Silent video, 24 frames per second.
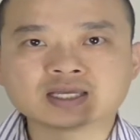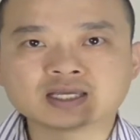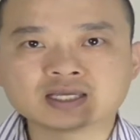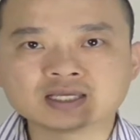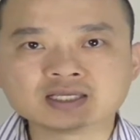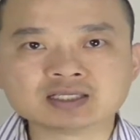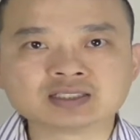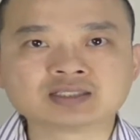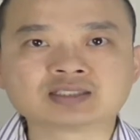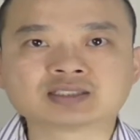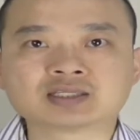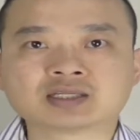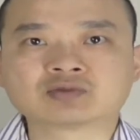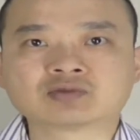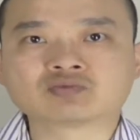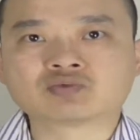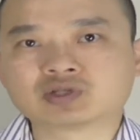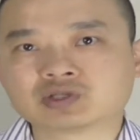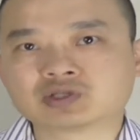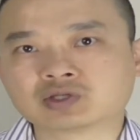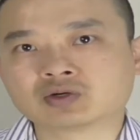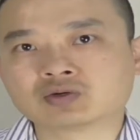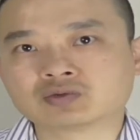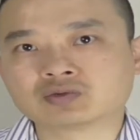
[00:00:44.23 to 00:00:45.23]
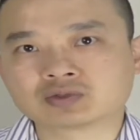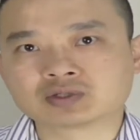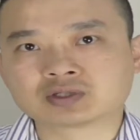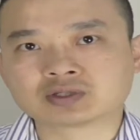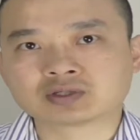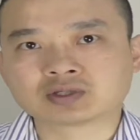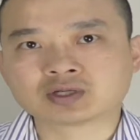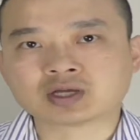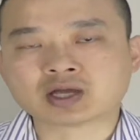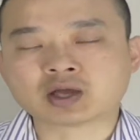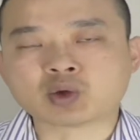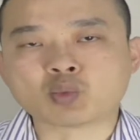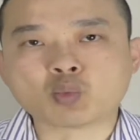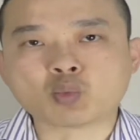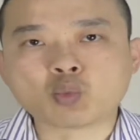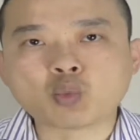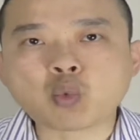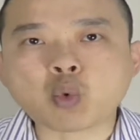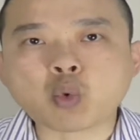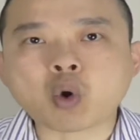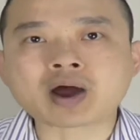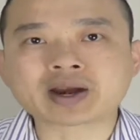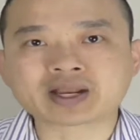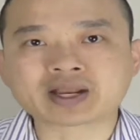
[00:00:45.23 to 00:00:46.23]
instant results, and
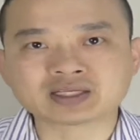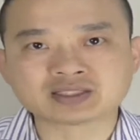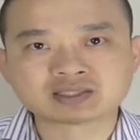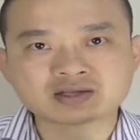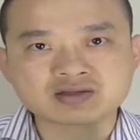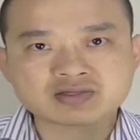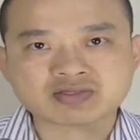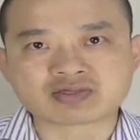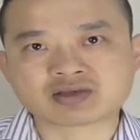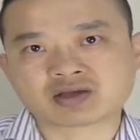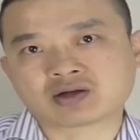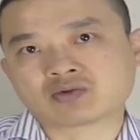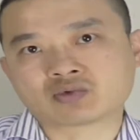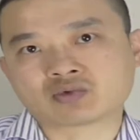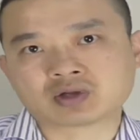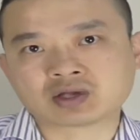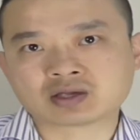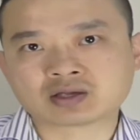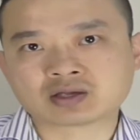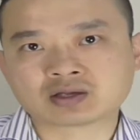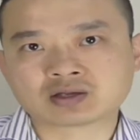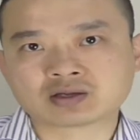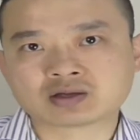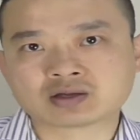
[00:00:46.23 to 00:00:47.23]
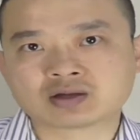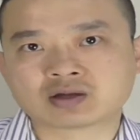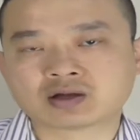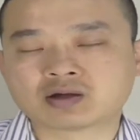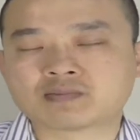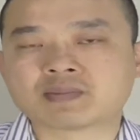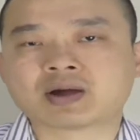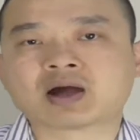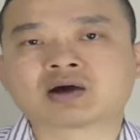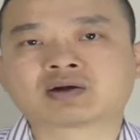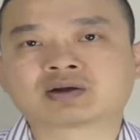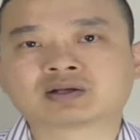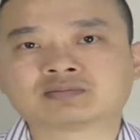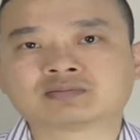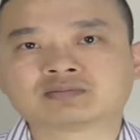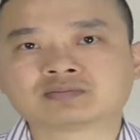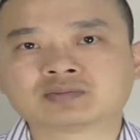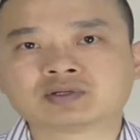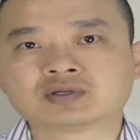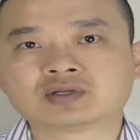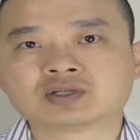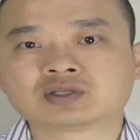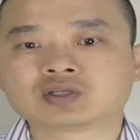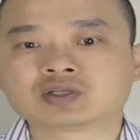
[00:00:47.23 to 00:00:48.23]
what is the theory about it.
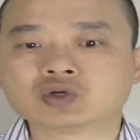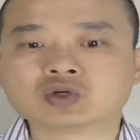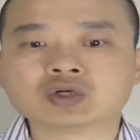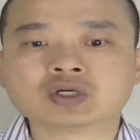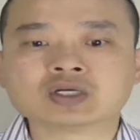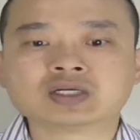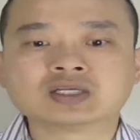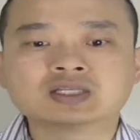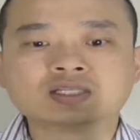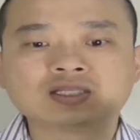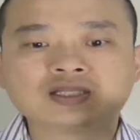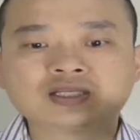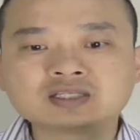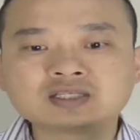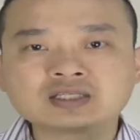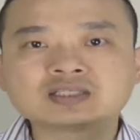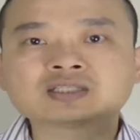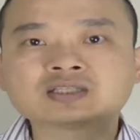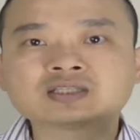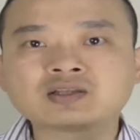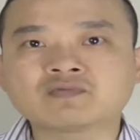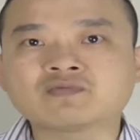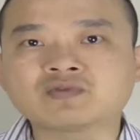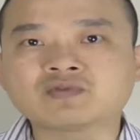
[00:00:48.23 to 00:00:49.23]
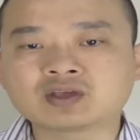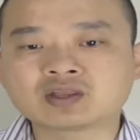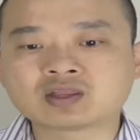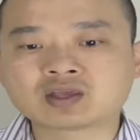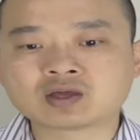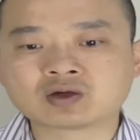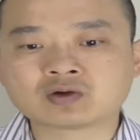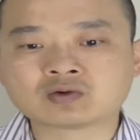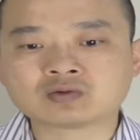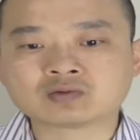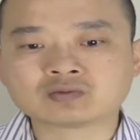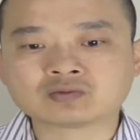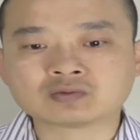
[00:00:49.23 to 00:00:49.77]
So this is the video.